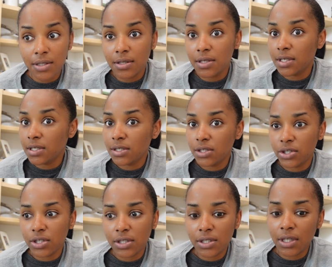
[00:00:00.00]
and knees
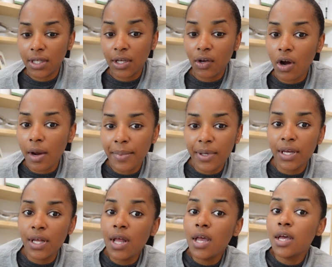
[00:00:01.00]
just to clean
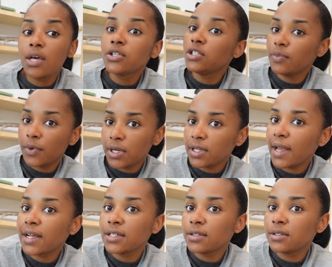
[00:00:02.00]
carpet. She wanted
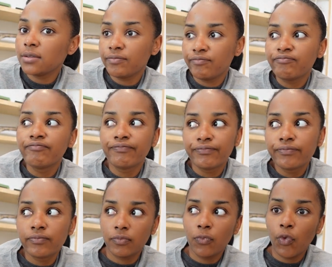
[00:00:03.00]
like a
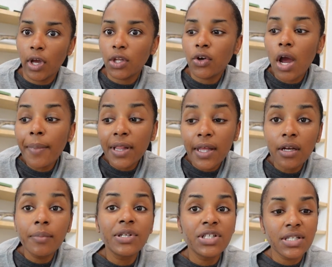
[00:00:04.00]
regular carpet
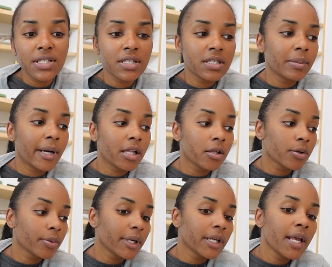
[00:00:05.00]
cleaner but just a
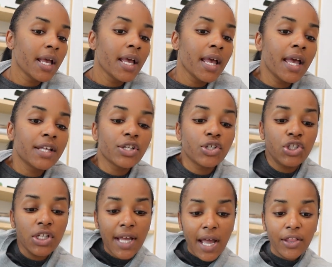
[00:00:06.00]
smaller one. So
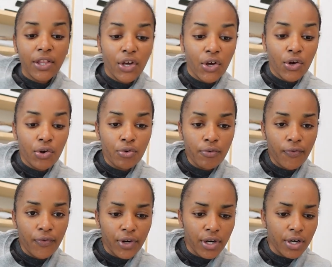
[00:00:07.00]
she got the
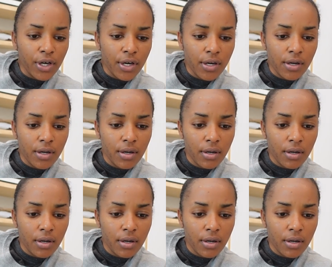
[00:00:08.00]
Hoover